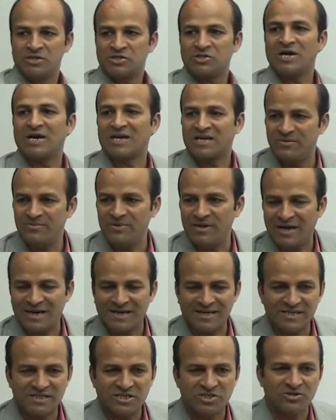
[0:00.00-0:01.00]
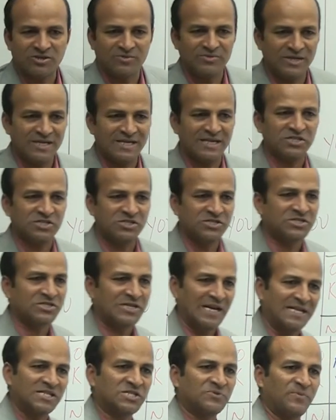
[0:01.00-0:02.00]
So, aggressive communication
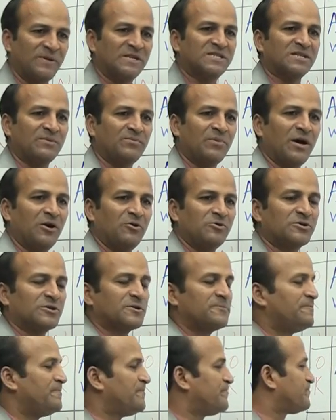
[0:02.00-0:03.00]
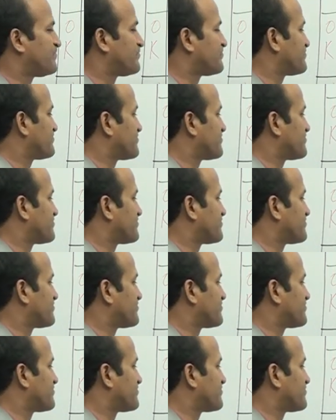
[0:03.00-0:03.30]
style speaks about